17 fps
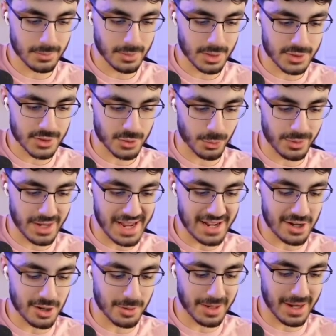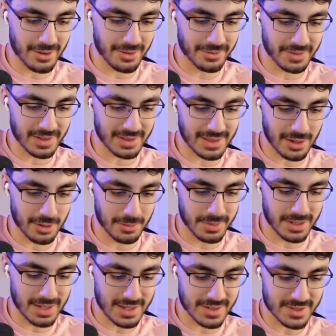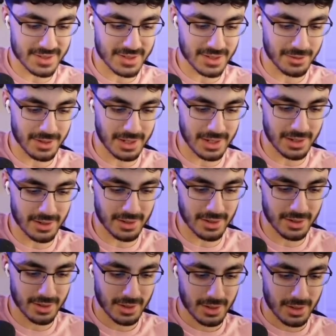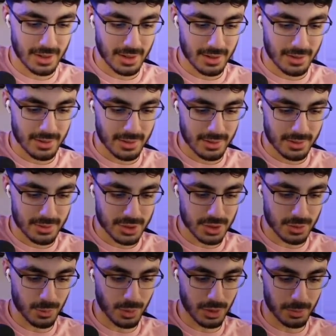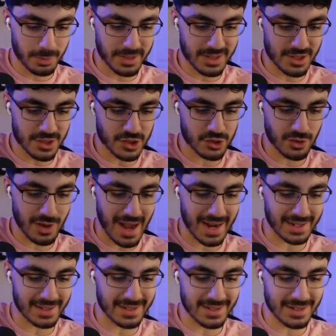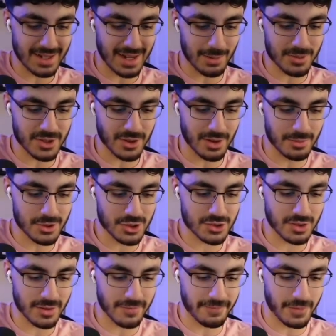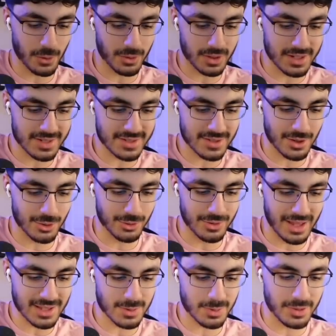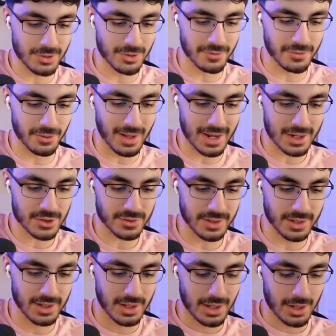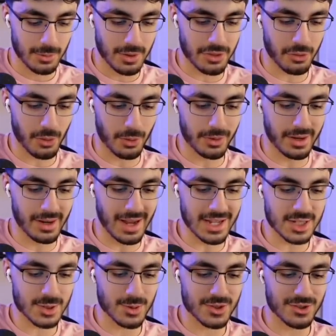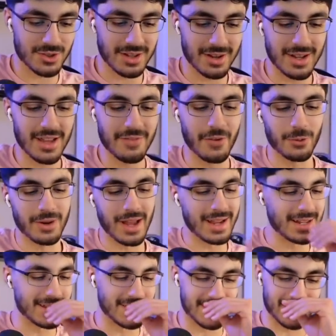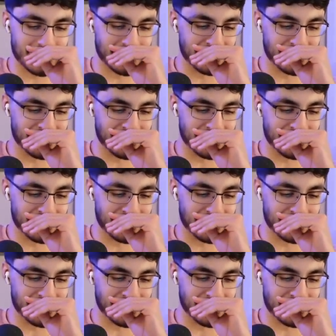Tornado. But I don't think that'll be necessary here. She will be distracted. I'm sorry, I'm just trying to focus. Oh, that's beautiful, actually. We're throwing an Ice Wizard here. Evo Knight is...